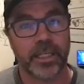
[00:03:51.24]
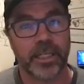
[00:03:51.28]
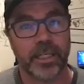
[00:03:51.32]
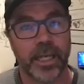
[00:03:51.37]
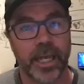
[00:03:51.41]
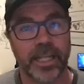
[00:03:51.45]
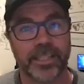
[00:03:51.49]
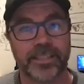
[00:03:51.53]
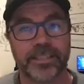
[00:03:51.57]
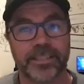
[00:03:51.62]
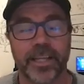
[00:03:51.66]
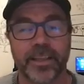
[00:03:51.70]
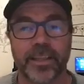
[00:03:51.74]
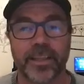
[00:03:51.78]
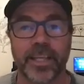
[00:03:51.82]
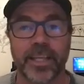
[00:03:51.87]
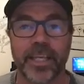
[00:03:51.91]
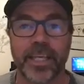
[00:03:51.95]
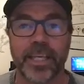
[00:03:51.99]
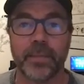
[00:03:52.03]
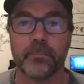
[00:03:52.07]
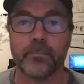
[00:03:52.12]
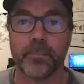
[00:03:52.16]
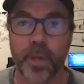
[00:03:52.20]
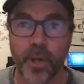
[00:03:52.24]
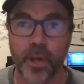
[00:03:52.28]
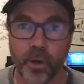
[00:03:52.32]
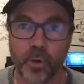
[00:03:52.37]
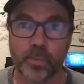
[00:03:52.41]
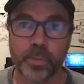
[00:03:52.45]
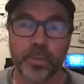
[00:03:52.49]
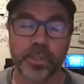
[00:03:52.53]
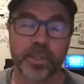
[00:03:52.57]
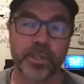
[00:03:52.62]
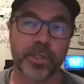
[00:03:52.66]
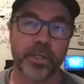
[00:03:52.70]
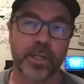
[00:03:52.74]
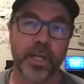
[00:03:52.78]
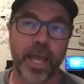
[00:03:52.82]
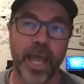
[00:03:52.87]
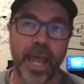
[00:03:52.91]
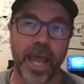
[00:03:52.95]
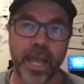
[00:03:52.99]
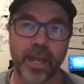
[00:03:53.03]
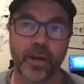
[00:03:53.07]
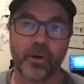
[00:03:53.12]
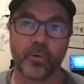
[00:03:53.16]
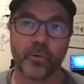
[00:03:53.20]
it's at the Melbourne
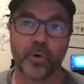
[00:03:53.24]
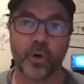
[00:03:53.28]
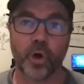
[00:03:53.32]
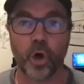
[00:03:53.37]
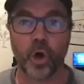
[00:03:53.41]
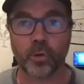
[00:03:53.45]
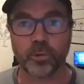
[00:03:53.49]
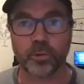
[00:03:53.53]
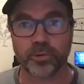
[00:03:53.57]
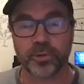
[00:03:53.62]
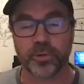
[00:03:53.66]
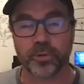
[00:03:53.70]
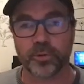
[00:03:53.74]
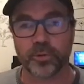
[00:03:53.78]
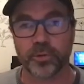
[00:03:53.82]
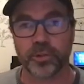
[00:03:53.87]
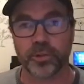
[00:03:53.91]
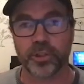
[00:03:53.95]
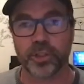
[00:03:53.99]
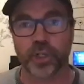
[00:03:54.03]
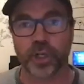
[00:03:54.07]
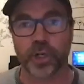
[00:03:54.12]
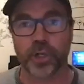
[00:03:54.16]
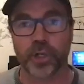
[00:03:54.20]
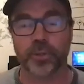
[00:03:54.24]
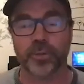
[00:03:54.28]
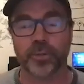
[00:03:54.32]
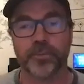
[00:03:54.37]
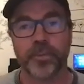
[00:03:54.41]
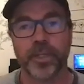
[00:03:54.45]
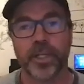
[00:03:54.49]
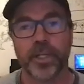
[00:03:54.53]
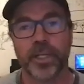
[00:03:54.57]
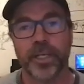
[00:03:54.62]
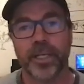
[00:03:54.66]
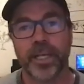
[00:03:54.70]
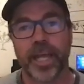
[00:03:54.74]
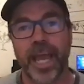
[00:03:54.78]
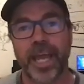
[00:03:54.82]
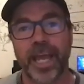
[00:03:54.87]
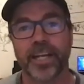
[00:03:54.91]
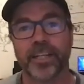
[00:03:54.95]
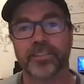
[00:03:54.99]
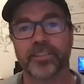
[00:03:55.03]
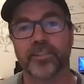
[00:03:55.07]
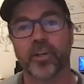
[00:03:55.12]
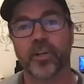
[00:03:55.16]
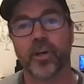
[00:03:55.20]
Agricultural Show
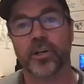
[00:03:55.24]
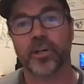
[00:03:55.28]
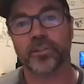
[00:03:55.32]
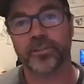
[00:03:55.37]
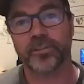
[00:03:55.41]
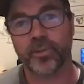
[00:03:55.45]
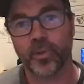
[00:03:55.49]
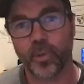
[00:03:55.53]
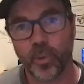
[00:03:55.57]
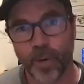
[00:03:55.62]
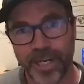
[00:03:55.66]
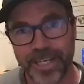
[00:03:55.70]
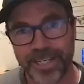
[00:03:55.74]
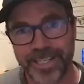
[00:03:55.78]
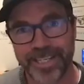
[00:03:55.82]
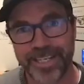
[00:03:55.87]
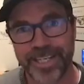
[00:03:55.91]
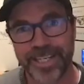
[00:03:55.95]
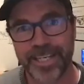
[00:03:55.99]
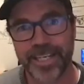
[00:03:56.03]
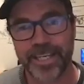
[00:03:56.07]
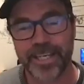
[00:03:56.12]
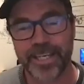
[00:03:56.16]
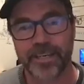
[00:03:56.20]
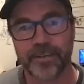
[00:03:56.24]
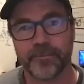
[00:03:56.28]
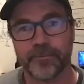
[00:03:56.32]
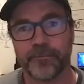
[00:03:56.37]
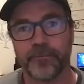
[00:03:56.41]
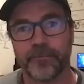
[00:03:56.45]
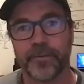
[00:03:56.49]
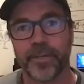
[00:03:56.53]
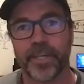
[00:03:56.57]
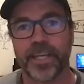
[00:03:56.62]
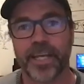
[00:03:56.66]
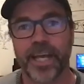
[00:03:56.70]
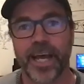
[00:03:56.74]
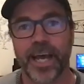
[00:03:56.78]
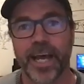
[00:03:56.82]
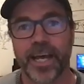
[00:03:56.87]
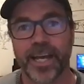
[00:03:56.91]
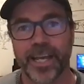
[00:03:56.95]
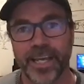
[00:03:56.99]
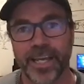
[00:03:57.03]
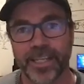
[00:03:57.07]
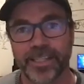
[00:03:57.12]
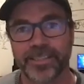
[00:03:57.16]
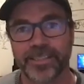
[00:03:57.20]
and it's got 20
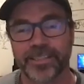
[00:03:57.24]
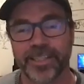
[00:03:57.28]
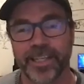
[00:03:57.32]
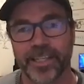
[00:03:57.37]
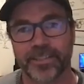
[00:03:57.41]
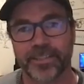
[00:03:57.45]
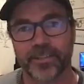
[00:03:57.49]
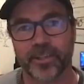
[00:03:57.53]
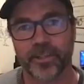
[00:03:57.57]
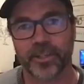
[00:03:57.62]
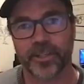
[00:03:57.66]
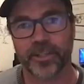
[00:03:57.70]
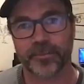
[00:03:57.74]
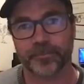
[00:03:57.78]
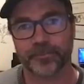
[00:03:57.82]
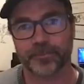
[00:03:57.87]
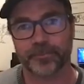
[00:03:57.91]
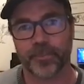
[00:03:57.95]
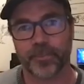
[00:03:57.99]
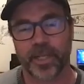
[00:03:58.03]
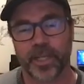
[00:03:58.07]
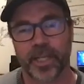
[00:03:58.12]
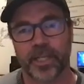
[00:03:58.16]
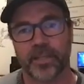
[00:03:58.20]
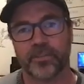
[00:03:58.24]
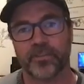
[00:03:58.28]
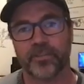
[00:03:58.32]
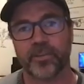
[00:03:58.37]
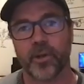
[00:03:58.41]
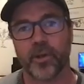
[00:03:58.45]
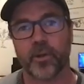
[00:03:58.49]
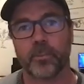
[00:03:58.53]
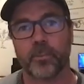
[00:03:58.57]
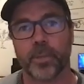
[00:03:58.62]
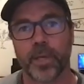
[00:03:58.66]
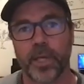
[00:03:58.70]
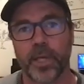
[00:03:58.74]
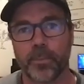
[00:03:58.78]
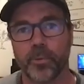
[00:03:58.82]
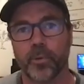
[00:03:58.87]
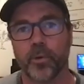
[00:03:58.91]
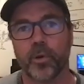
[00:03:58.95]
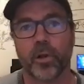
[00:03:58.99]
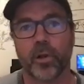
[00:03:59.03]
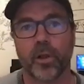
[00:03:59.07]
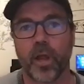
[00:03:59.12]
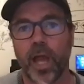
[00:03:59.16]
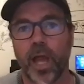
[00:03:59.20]
VR headsets on it. And so
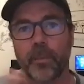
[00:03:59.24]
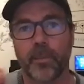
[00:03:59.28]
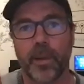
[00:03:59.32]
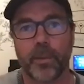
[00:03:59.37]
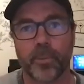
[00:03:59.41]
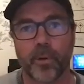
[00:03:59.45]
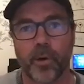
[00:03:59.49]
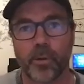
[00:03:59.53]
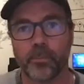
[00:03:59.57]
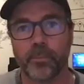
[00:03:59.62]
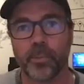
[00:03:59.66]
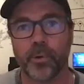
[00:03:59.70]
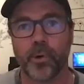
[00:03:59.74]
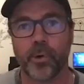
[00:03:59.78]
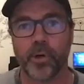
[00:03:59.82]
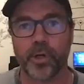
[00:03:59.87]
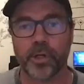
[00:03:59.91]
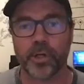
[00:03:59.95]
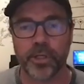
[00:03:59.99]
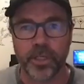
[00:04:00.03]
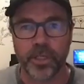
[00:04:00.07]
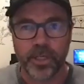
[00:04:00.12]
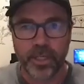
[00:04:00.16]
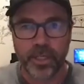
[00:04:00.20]
people climb up on board,